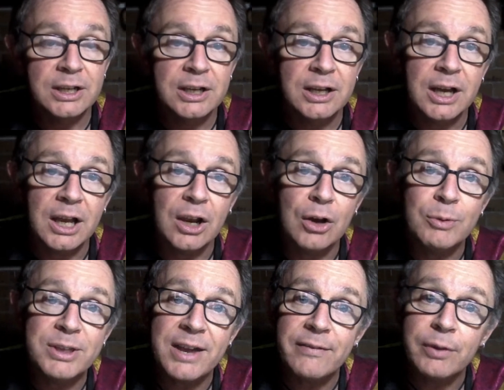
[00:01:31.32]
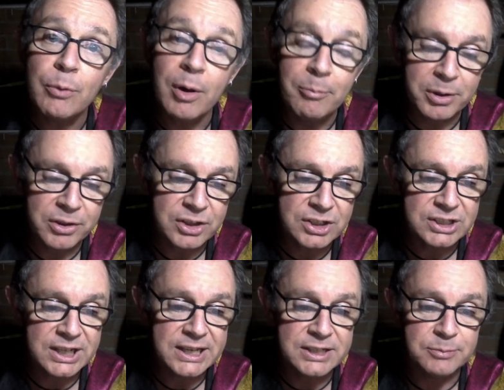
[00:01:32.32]
along with everyone but the
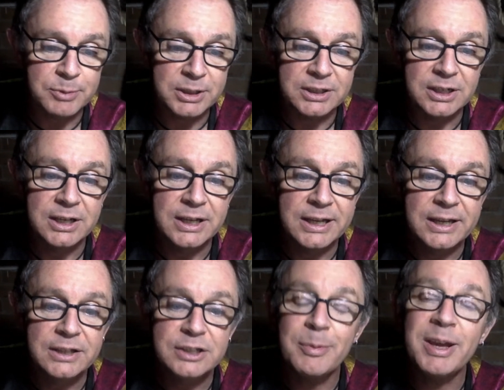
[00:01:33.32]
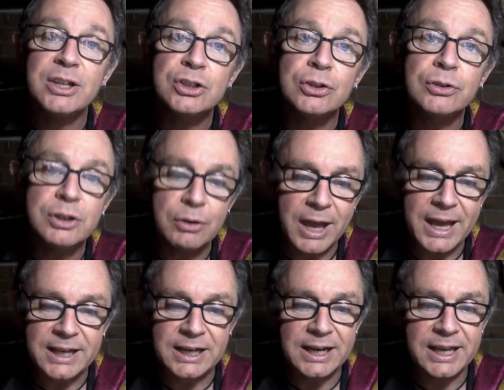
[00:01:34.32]
steersman, to make sure you get
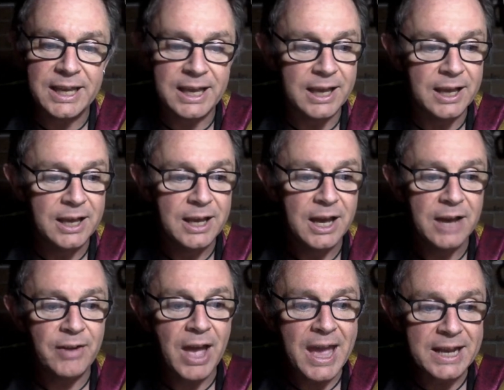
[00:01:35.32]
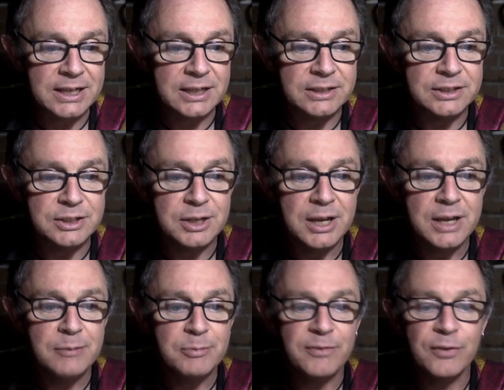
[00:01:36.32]
clear of a headland
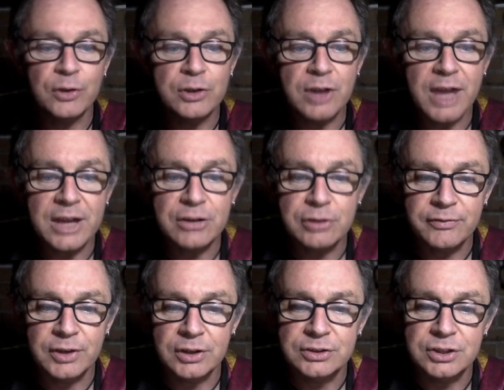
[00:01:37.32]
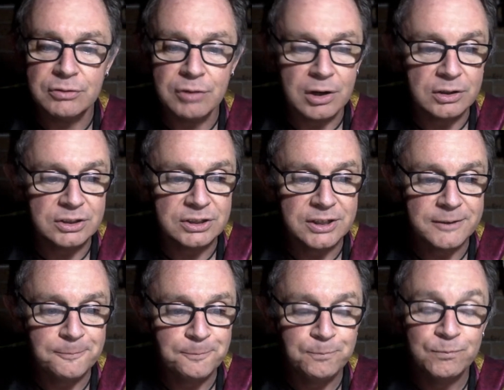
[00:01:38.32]
before you get driven onto the rocks.
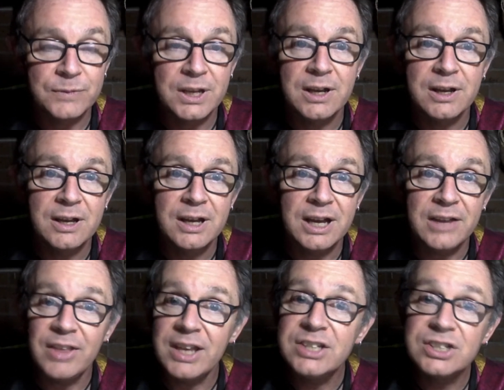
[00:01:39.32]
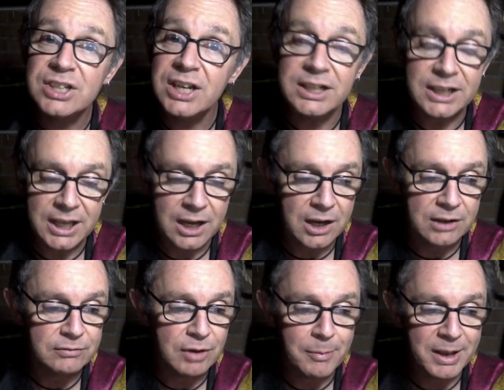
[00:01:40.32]
And they certainly
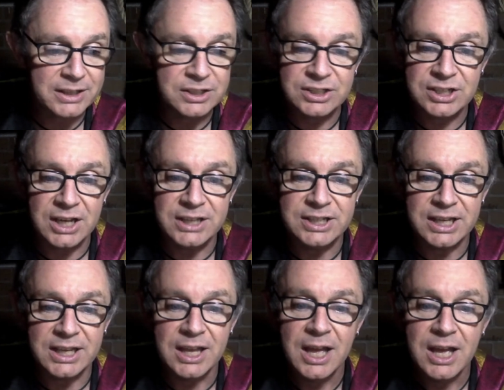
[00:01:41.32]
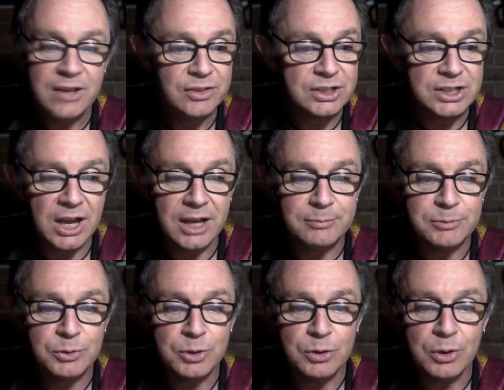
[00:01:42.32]
aren't romanticising the
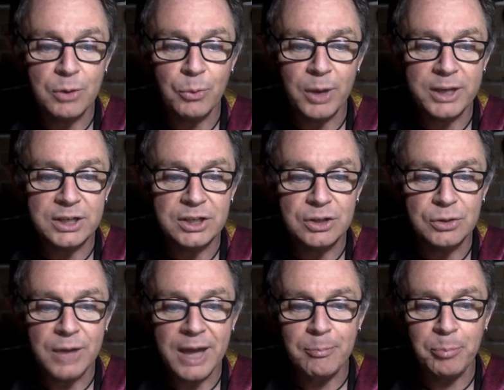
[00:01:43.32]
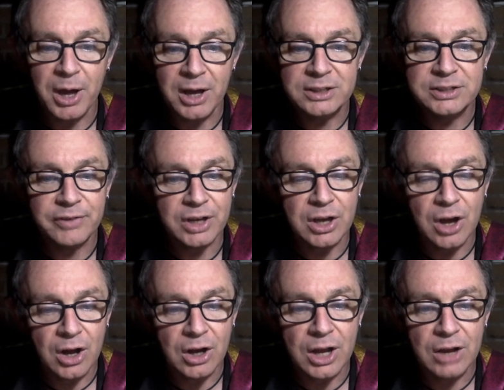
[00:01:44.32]
times when you get part of a
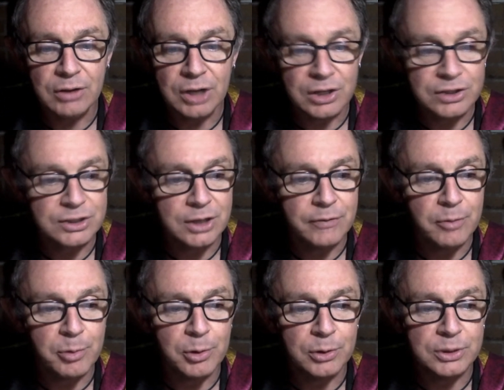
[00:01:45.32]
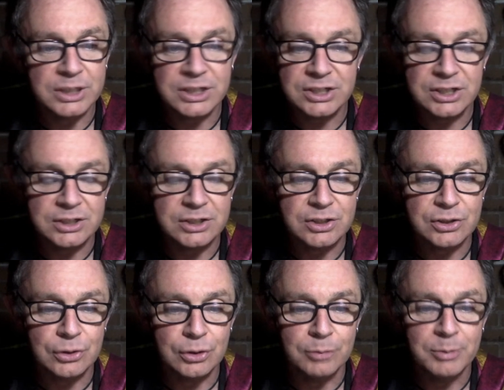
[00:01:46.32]
cargo lost overboard in a sudden
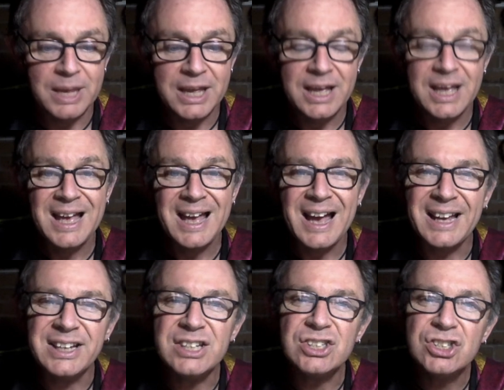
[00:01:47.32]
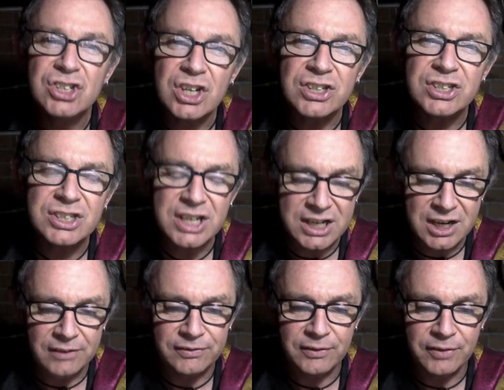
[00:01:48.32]
storm, and it's just
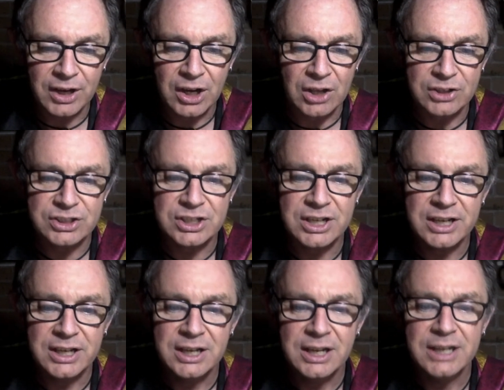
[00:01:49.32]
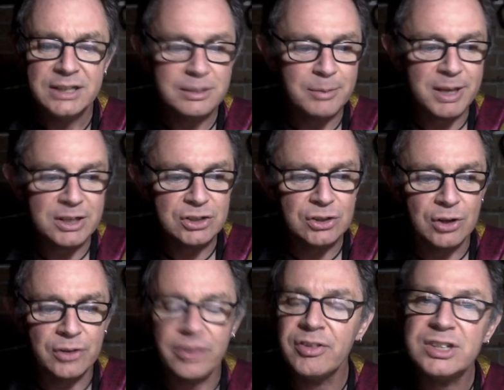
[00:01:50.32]
enough of a loss to make sure
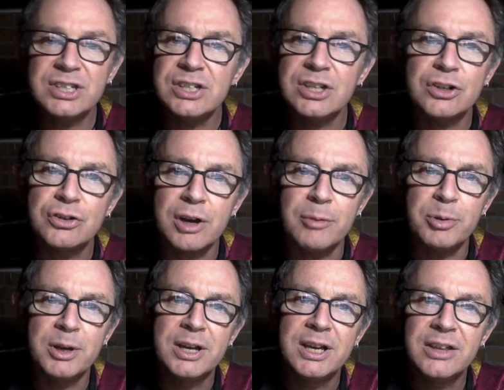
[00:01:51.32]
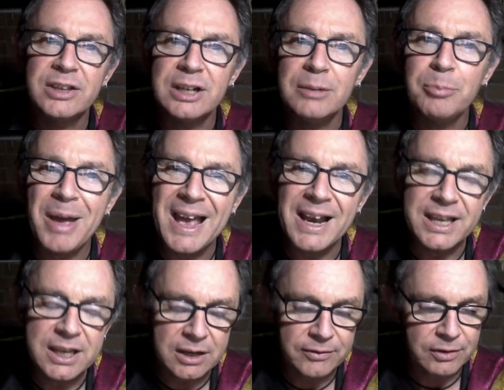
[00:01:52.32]
that this is a trip that'll barely
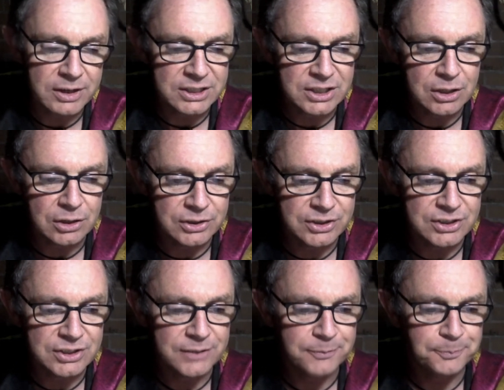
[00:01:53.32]
cover its costs.